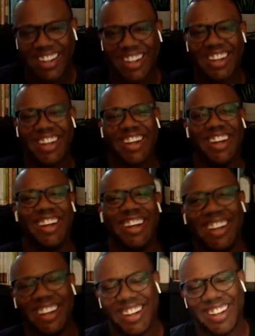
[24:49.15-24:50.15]

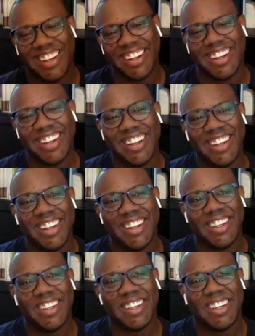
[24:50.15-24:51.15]

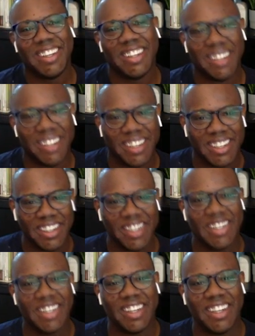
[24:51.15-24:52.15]

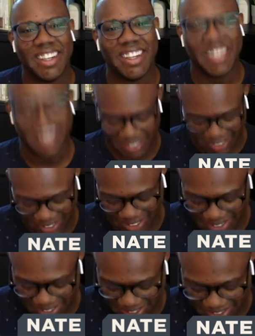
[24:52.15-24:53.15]

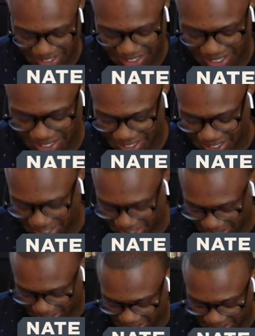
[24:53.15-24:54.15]

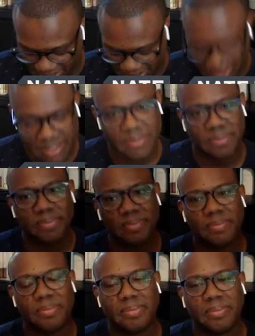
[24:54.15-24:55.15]

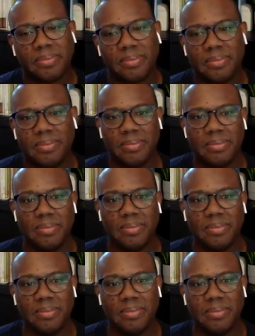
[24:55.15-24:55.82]
The person shown says nothing.